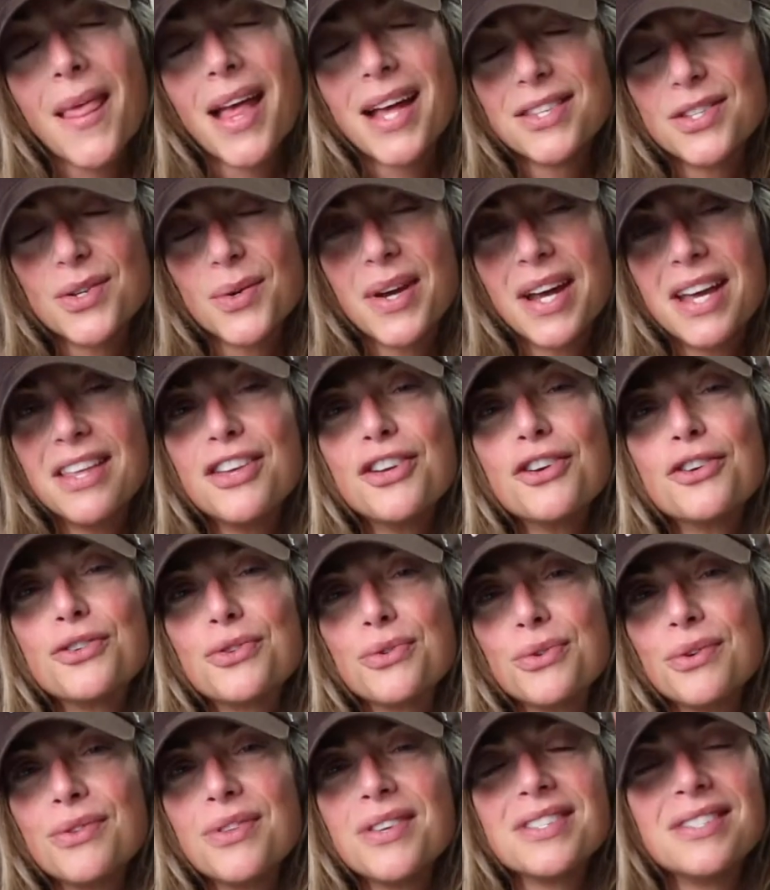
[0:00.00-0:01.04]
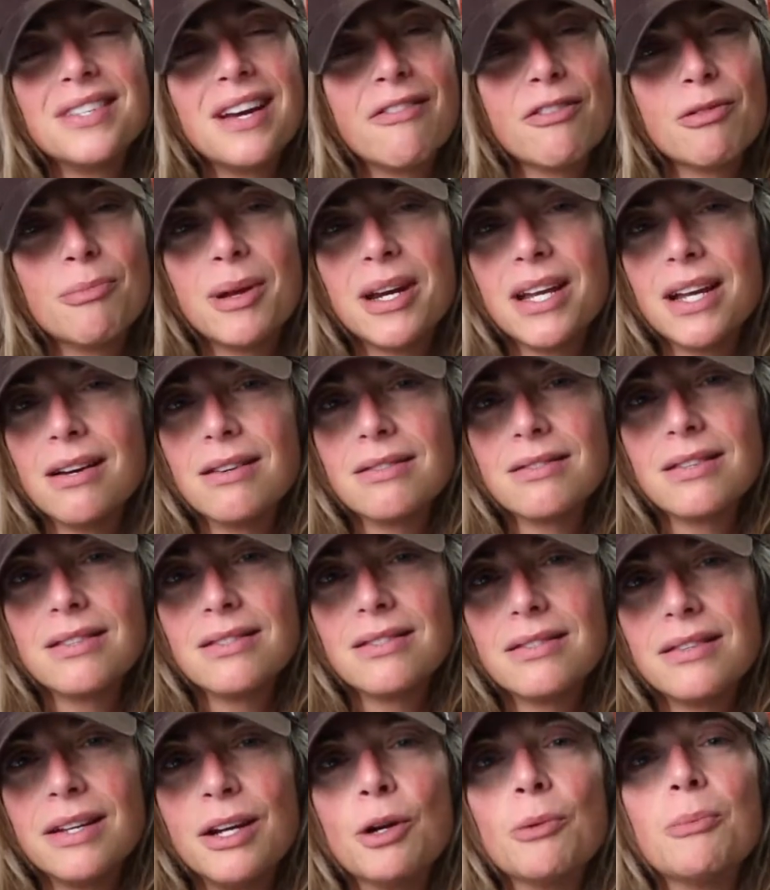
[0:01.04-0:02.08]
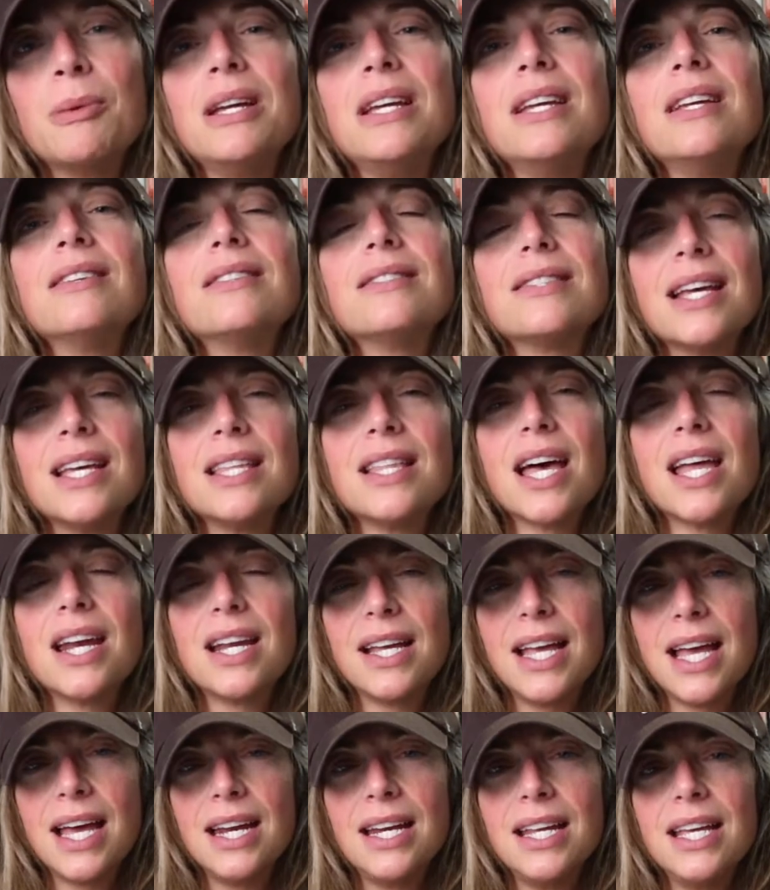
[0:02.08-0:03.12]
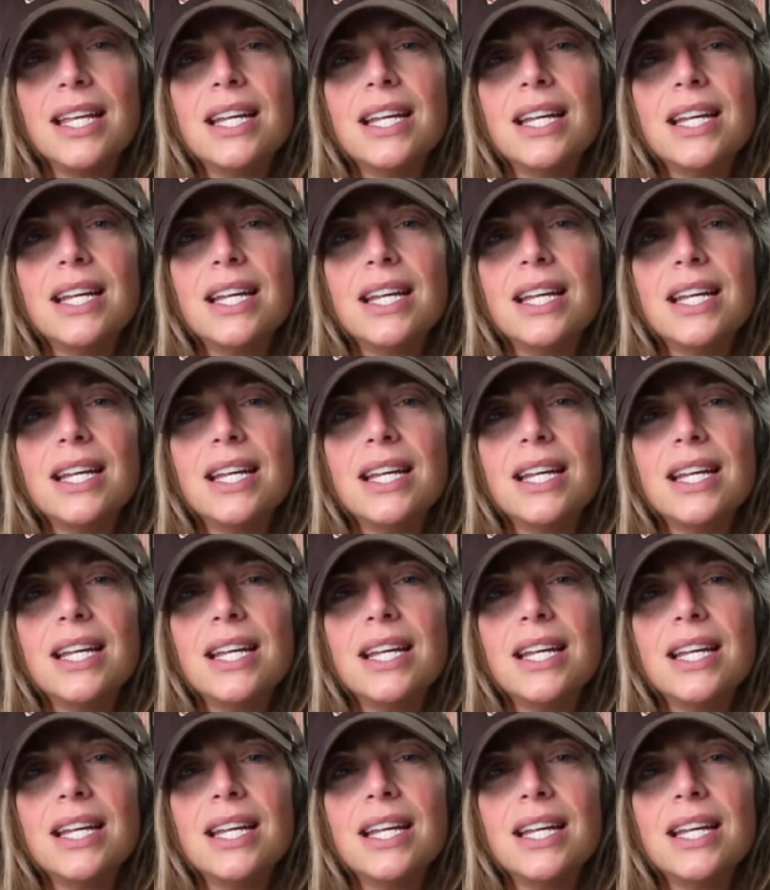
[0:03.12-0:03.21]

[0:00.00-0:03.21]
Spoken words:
It's okay that your truth isn't everybody else's. Hear me say that again.